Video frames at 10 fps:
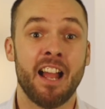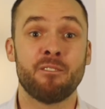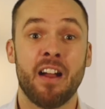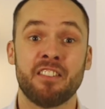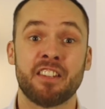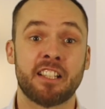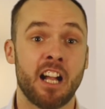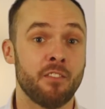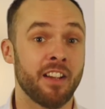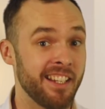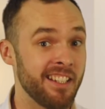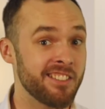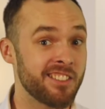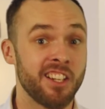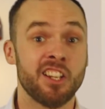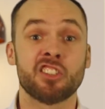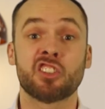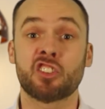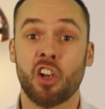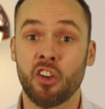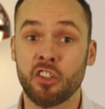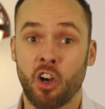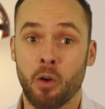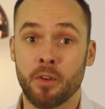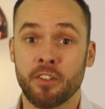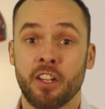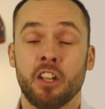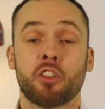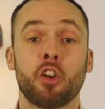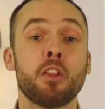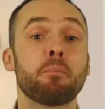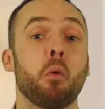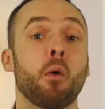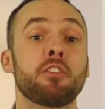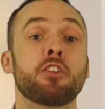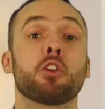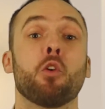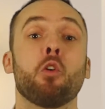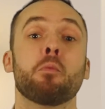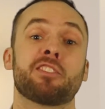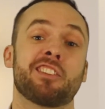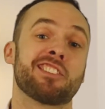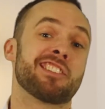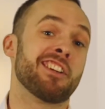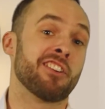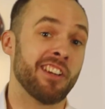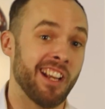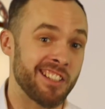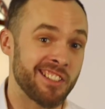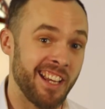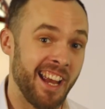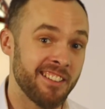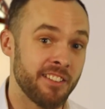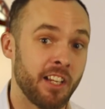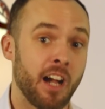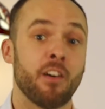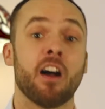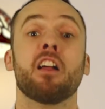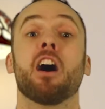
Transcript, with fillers: and found that the cover is so common to the point you could almost consider it a standard cover